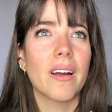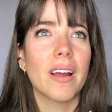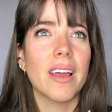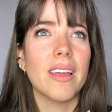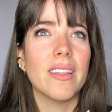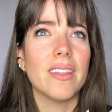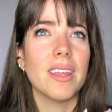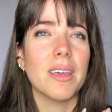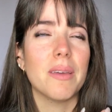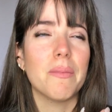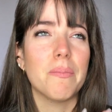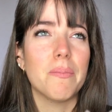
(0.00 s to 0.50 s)

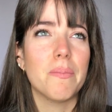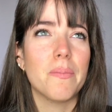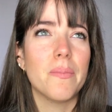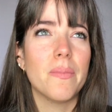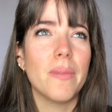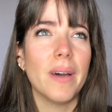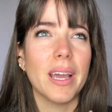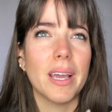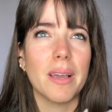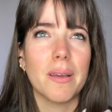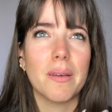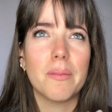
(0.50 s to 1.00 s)
and they
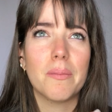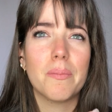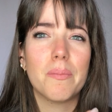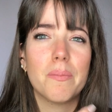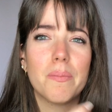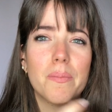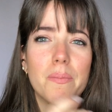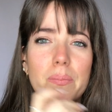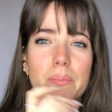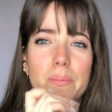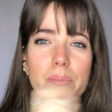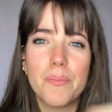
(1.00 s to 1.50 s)
like
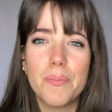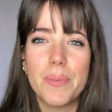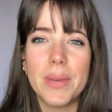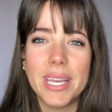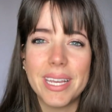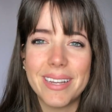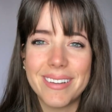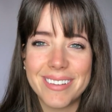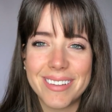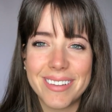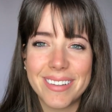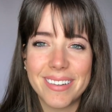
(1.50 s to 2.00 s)

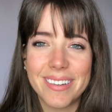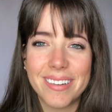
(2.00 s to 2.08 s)
beat